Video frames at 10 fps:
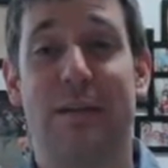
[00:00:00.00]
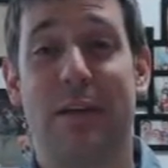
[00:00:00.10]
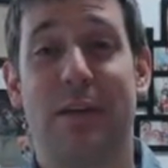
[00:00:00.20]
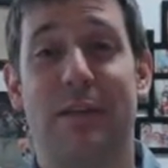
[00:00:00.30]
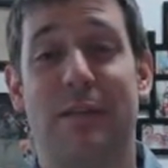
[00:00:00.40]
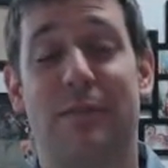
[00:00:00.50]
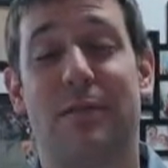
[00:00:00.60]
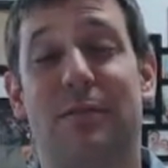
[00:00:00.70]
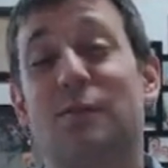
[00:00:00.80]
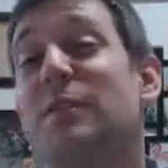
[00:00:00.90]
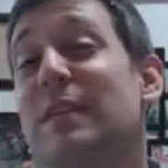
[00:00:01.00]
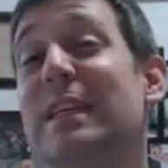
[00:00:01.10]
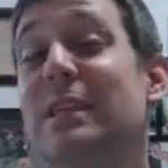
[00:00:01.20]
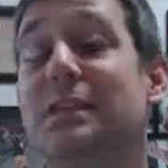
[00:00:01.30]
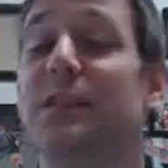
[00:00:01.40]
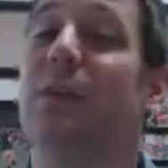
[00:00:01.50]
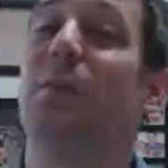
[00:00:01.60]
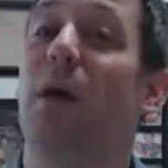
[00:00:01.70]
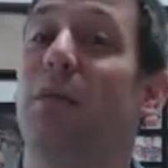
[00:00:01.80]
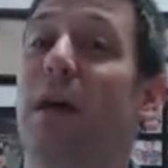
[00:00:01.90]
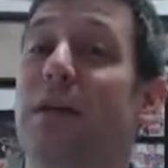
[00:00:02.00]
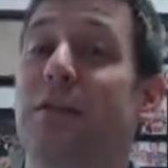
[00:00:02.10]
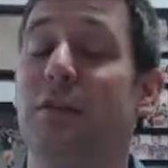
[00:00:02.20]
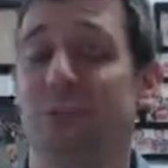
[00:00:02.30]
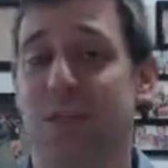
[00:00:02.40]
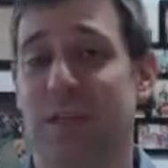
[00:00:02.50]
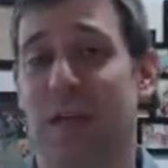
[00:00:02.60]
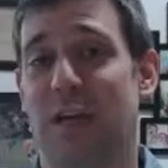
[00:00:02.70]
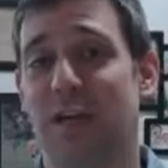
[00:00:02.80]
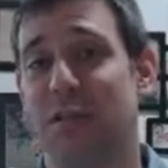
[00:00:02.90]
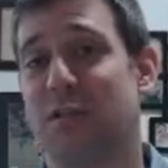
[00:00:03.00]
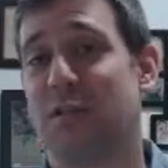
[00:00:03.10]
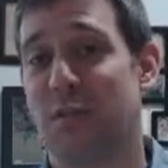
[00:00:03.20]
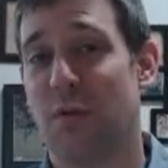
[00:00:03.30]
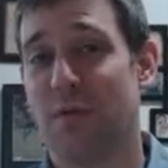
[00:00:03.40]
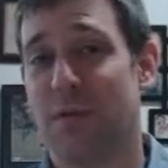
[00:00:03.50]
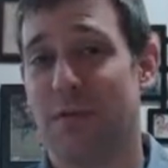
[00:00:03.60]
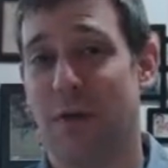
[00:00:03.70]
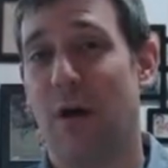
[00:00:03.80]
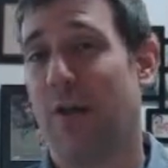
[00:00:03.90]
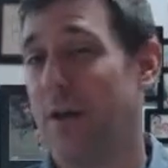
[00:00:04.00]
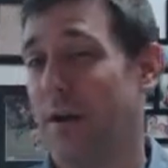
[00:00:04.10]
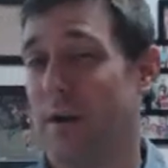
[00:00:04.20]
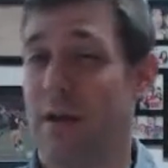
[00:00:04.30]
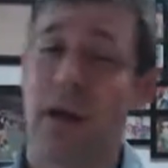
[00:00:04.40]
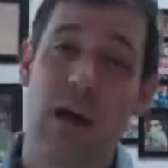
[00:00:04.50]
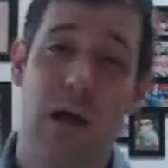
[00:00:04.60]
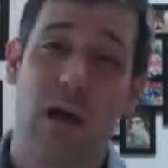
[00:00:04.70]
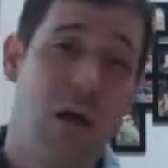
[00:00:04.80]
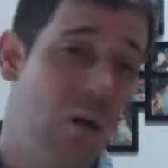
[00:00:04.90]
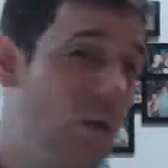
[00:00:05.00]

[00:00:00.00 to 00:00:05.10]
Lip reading: think strategically about that too, to not just throw stuff out there to kind of,